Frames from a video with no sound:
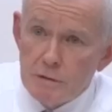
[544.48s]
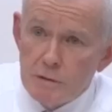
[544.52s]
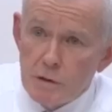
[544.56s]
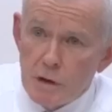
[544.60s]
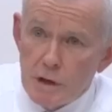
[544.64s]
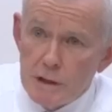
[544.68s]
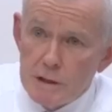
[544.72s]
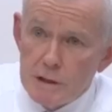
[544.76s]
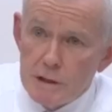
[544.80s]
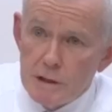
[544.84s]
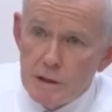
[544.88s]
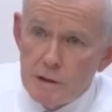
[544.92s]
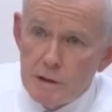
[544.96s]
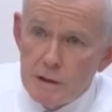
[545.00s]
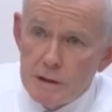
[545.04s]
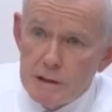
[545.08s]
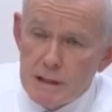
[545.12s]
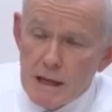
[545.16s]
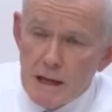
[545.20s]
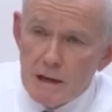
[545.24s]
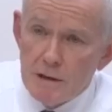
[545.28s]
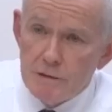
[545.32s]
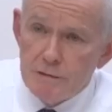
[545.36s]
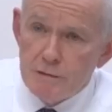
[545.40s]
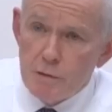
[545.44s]
criteria
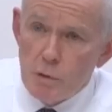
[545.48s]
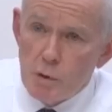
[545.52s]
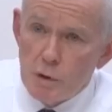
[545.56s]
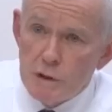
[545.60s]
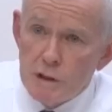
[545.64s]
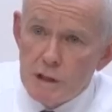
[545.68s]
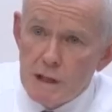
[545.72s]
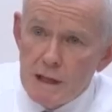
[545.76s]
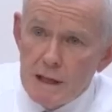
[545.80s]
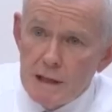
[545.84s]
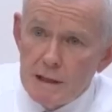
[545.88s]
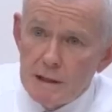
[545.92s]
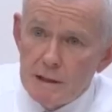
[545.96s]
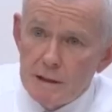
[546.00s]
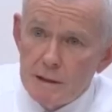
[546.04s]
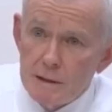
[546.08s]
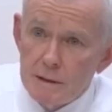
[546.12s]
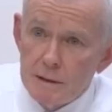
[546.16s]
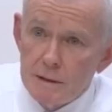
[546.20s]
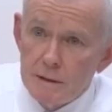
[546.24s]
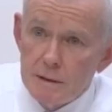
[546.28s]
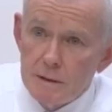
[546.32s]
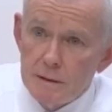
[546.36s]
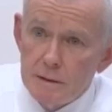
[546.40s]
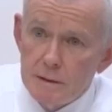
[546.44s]
down to 14.
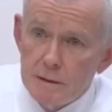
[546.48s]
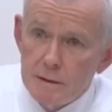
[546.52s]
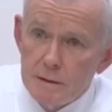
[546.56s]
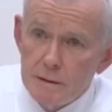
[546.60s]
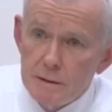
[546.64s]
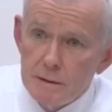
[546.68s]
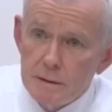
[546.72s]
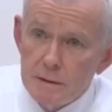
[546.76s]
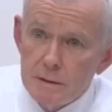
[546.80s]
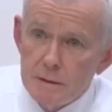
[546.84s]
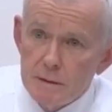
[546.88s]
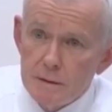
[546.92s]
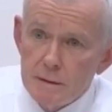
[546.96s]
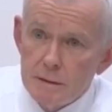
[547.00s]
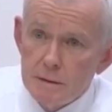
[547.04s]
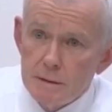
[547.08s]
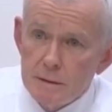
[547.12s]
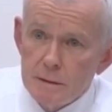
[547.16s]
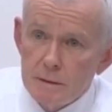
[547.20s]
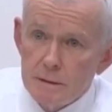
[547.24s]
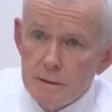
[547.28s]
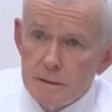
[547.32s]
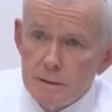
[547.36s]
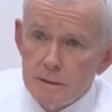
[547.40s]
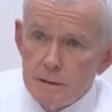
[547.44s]

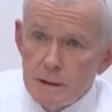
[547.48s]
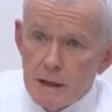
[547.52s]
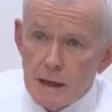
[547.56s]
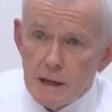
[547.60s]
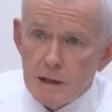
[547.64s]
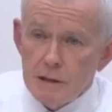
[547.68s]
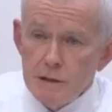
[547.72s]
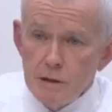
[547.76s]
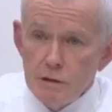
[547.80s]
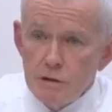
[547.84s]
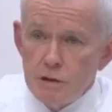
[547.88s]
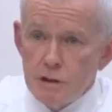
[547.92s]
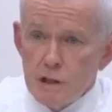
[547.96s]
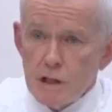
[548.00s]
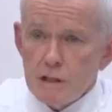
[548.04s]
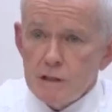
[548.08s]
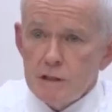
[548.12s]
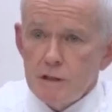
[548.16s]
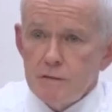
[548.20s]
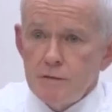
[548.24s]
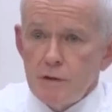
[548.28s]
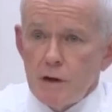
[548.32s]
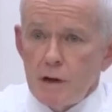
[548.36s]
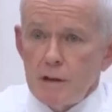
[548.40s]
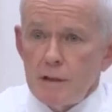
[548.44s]
How can you
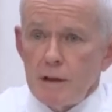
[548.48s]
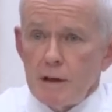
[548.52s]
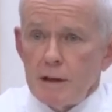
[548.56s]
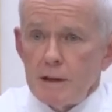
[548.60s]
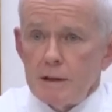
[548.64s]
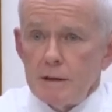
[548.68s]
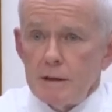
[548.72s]
justify that?